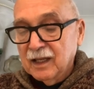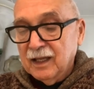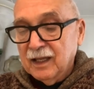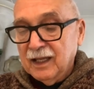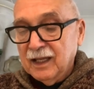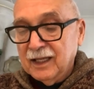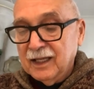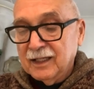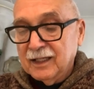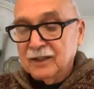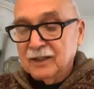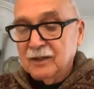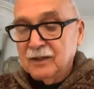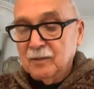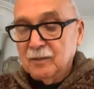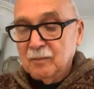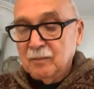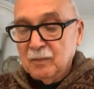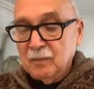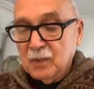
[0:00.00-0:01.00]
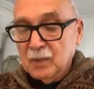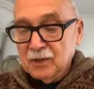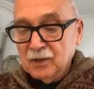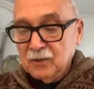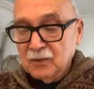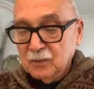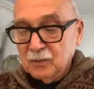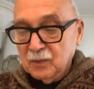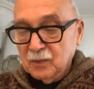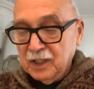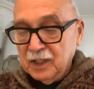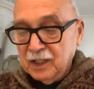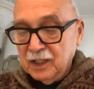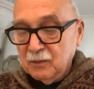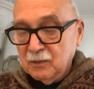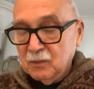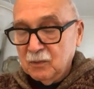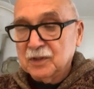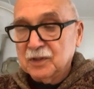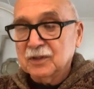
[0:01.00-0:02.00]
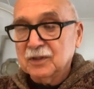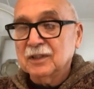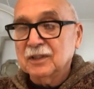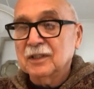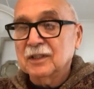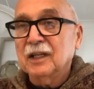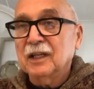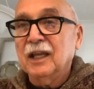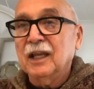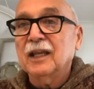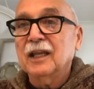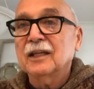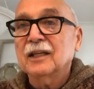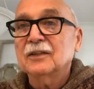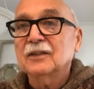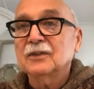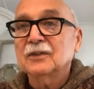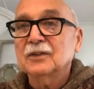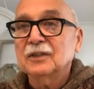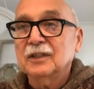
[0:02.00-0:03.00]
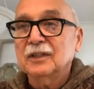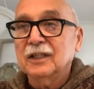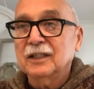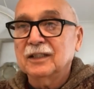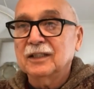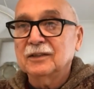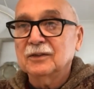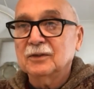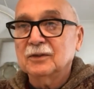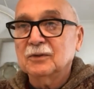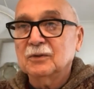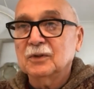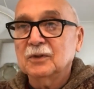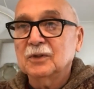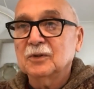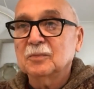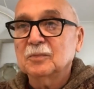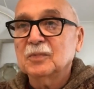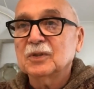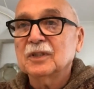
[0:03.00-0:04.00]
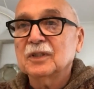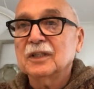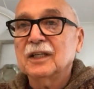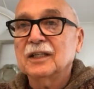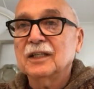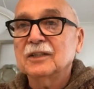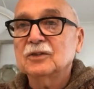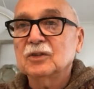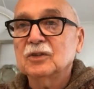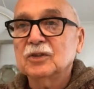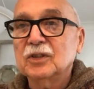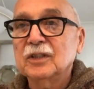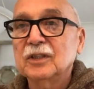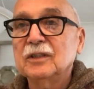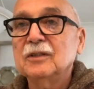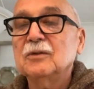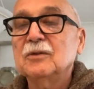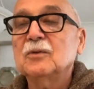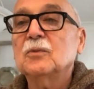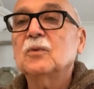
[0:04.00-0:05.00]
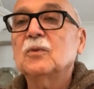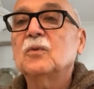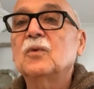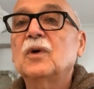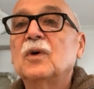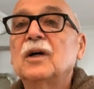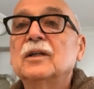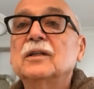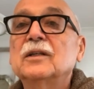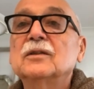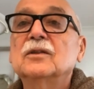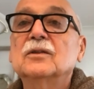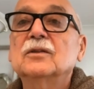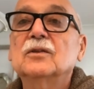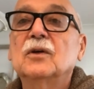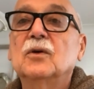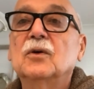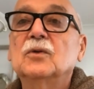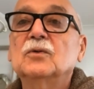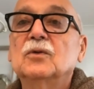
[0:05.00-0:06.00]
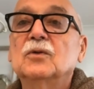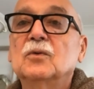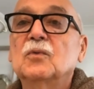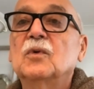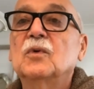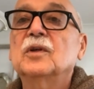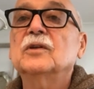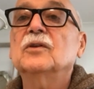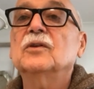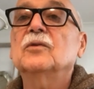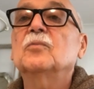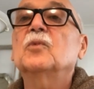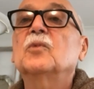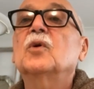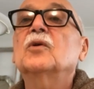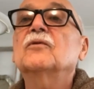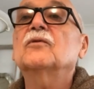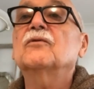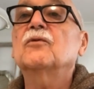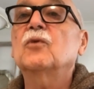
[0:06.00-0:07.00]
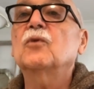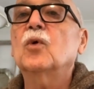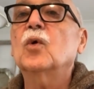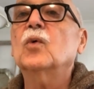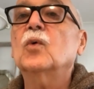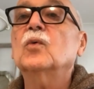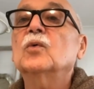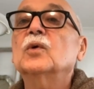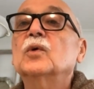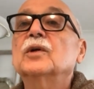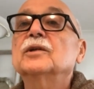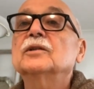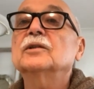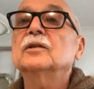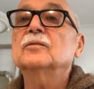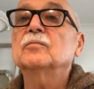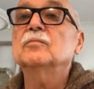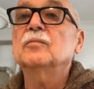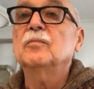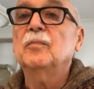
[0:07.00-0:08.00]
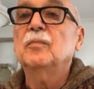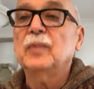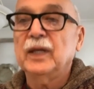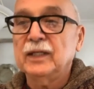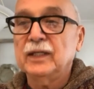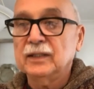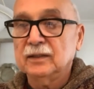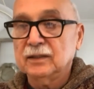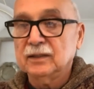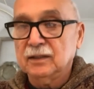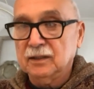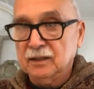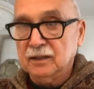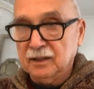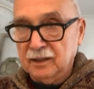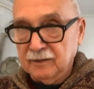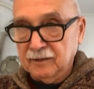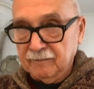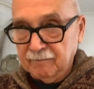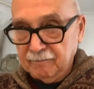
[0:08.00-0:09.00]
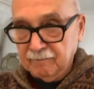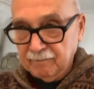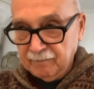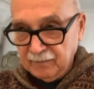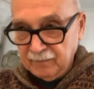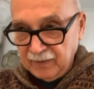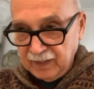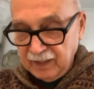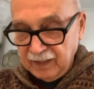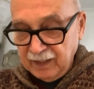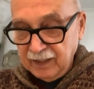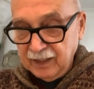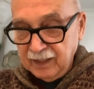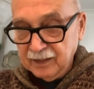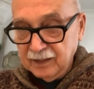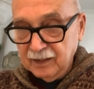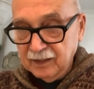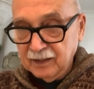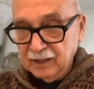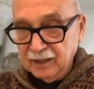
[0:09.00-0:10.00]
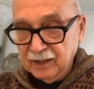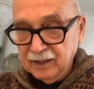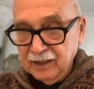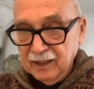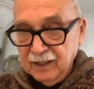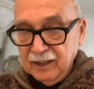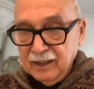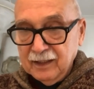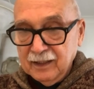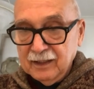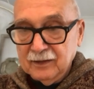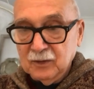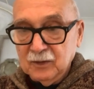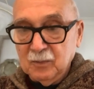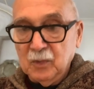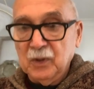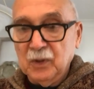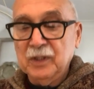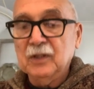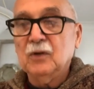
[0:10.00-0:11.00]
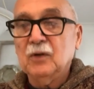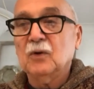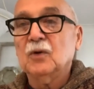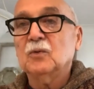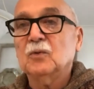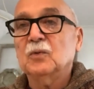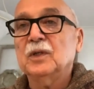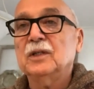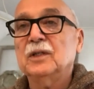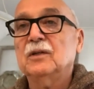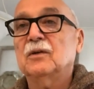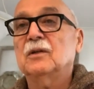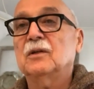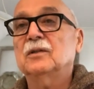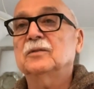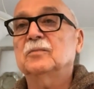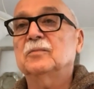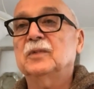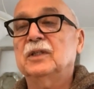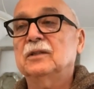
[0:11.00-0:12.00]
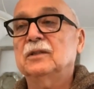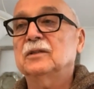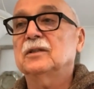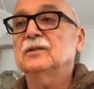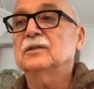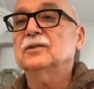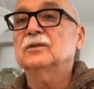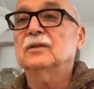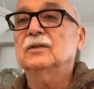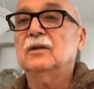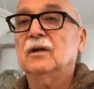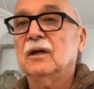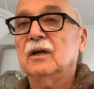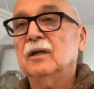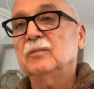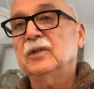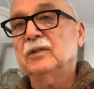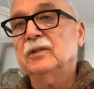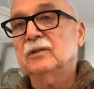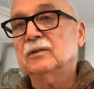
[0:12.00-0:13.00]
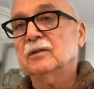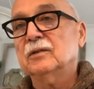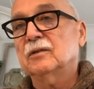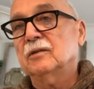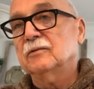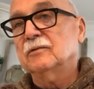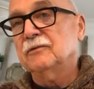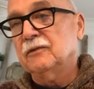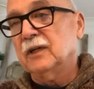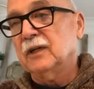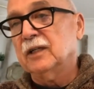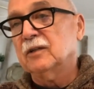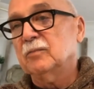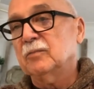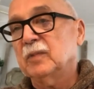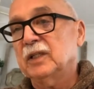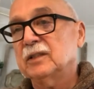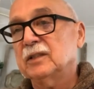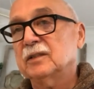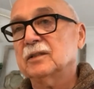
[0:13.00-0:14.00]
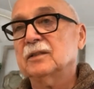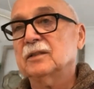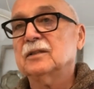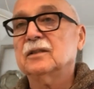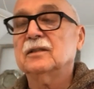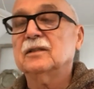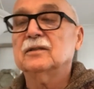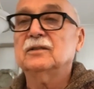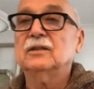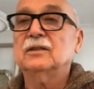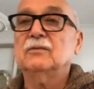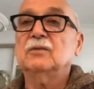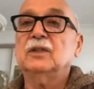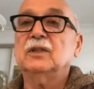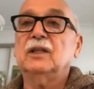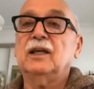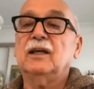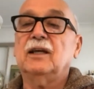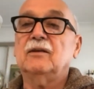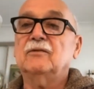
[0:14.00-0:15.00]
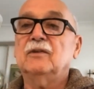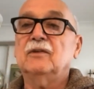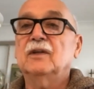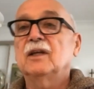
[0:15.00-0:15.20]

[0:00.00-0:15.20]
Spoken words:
And Martha Ray was in Da Nang entertaining the troops, and she wanted to go to one of the more forward bases. And in the Marine Corps, we call them hills. In the Army, they're called fire bases, because they would have,